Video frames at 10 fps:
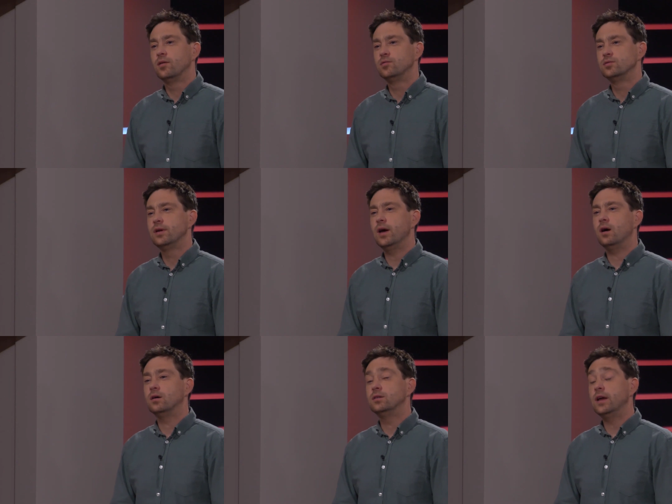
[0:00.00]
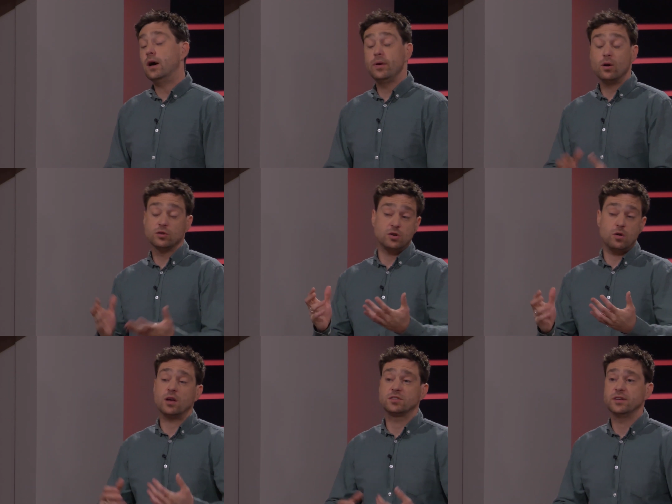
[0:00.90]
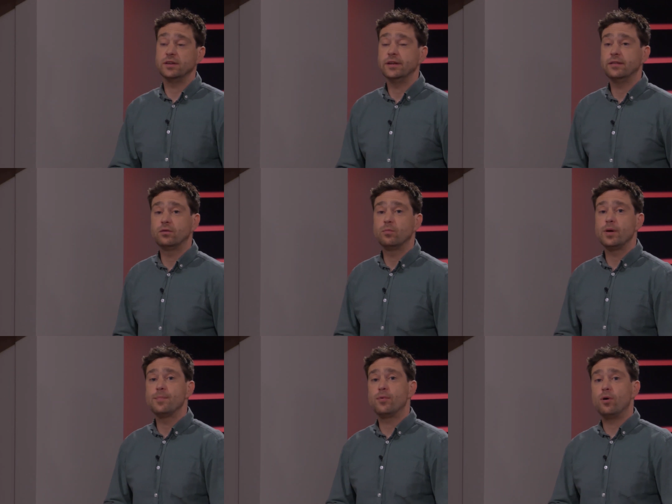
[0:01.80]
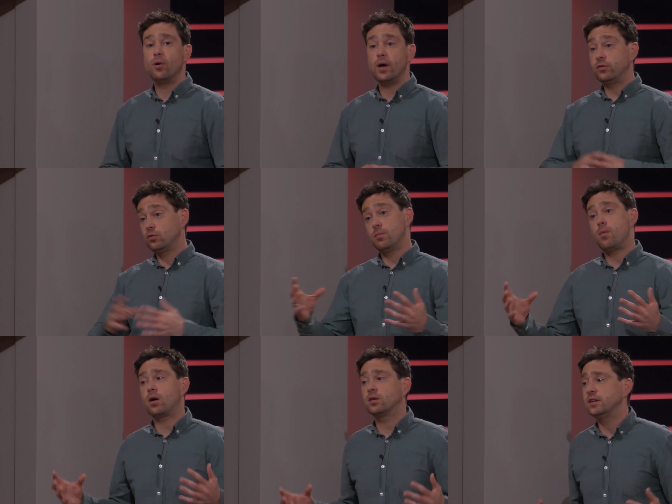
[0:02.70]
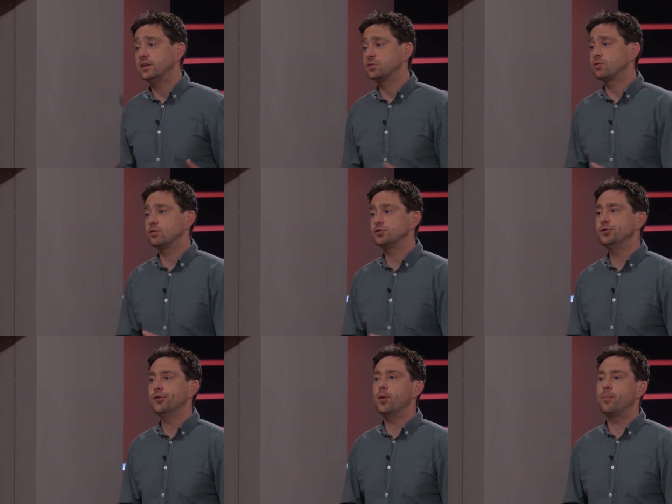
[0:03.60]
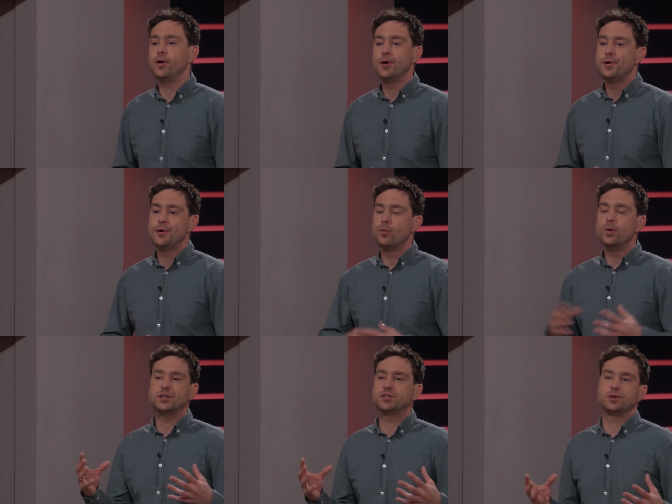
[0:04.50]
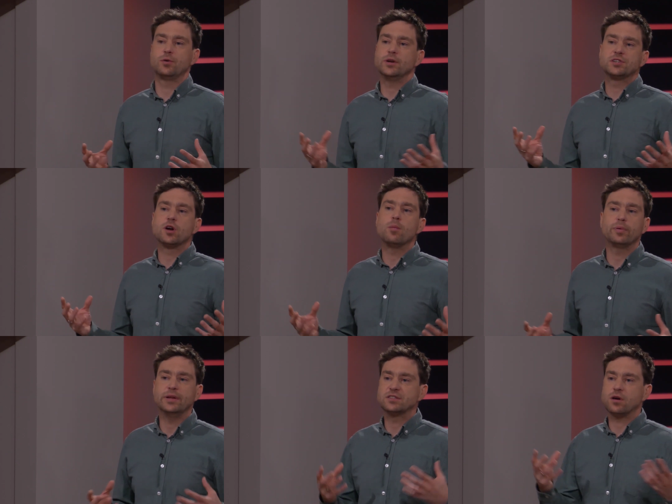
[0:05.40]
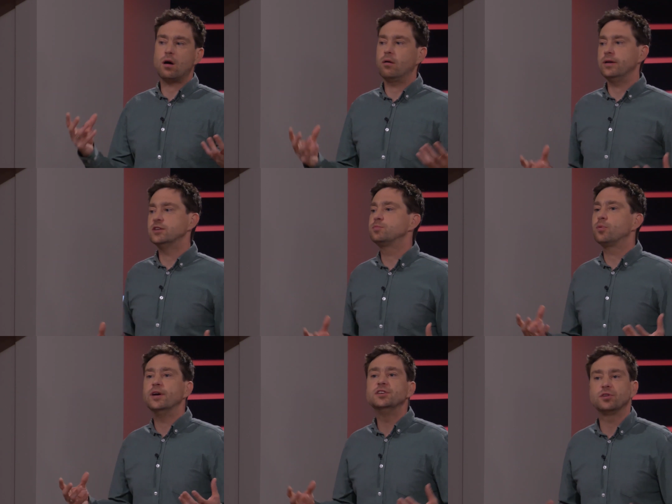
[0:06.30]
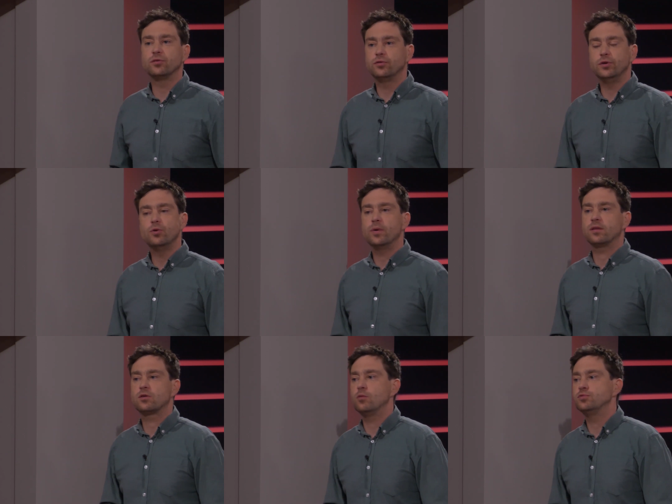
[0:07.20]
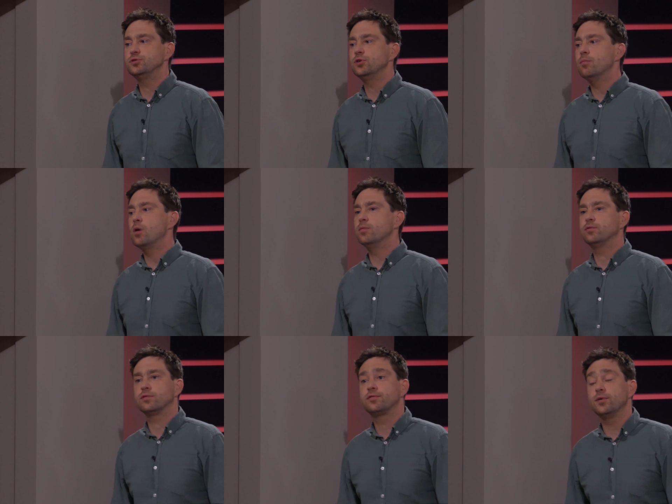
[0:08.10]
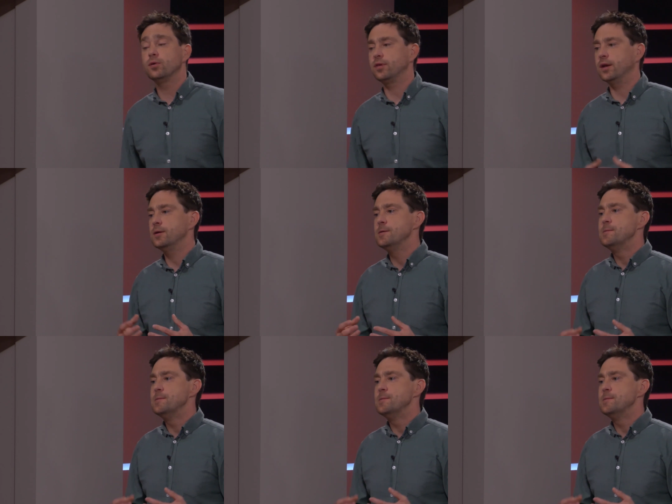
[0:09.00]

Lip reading: truth? Yeah, we also asked indeed to people, to the marketeers across Europe, which companies are inspirational to you when it comes to the moment of truth. And